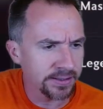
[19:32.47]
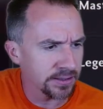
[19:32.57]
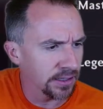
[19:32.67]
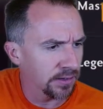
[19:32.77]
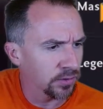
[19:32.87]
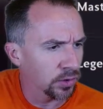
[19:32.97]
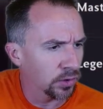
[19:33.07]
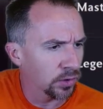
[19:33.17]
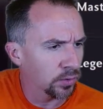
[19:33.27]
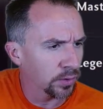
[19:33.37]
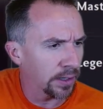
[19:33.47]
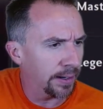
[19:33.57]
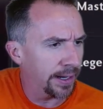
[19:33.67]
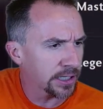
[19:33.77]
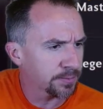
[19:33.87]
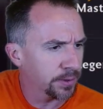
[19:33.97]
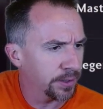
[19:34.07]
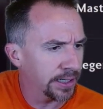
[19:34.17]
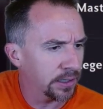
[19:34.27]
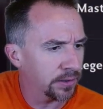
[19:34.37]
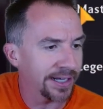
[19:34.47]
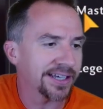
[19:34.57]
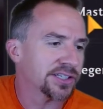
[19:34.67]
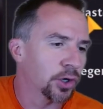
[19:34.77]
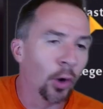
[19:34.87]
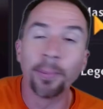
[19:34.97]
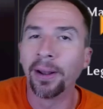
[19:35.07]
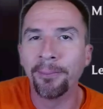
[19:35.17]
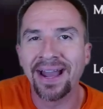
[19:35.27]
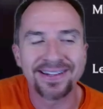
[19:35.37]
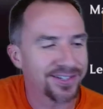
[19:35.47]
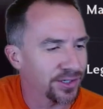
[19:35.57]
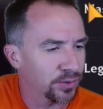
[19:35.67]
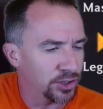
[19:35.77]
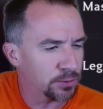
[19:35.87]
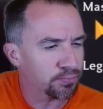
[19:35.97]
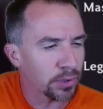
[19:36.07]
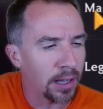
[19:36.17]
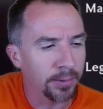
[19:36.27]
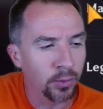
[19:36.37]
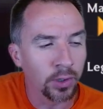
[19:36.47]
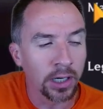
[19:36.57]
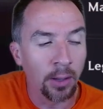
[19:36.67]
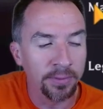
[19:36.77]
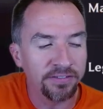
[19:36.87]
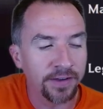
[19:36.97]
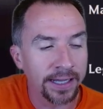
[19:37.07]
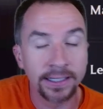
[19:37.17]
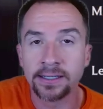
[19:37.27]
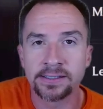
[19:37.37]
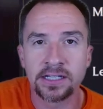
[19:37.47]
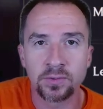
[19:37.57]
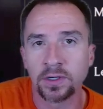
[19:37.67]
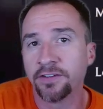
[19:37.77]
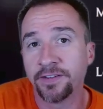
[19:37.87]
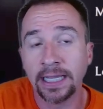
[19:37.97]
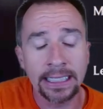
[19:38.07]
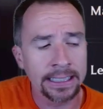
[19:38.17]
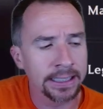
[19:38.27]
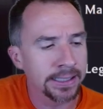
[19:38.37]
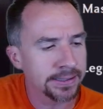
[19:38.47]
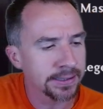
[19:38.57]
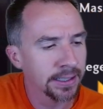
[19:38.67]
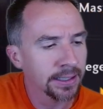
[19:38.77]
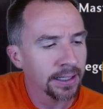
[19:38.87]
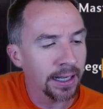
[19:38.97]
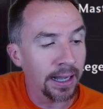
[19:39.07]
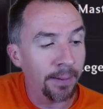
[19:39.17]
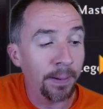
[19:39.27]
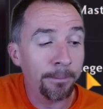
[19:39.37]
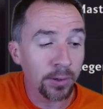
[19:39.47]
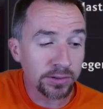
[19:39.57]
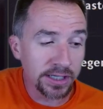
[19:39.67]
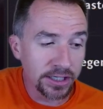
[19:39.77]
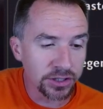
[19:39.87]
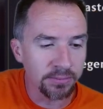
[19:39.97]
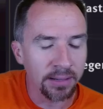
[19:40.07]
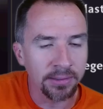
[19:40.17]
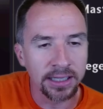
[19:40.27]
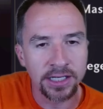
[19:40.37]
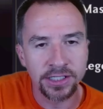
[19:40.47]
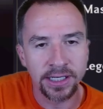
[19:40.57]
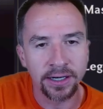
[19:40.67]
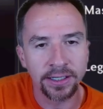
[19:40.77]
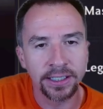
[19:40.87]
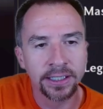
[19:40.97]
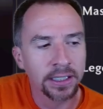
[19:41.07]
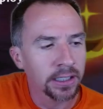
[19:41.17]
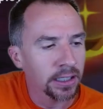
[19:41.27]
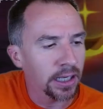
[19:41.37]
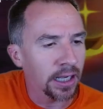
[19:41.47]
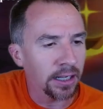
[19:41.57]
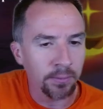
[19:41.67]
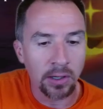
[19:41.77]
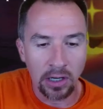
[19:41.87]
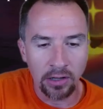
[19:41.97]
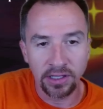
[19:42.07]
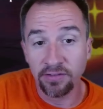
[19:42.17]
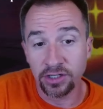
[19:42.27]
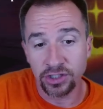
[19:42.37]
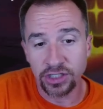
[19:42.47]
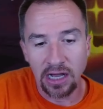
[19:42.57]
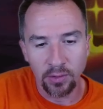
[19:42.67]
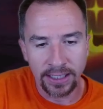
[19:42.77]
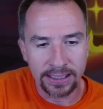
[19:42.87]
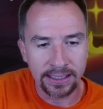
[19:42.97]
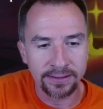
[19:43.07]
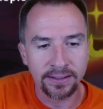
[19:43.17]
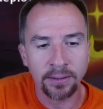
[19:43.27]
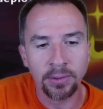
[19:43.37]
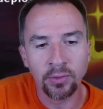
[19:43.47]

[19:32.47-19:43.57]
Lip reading: level, we're at expert now. I guess it'll open up master, which is probably where I'll be fighting because that's where I fight endless, but potentially maybe legendary. But I'll give it a shot when I get there, but we